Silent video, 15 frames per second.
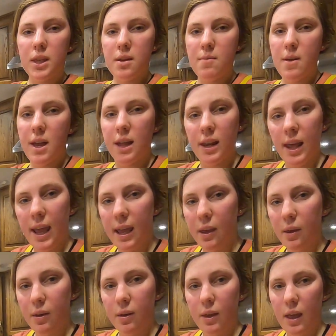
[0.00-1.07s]
them
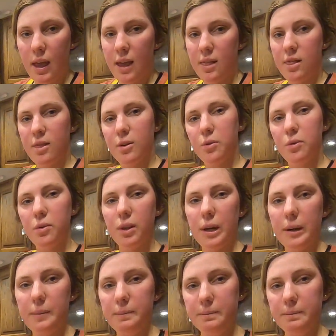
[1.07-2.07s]
in the cooler.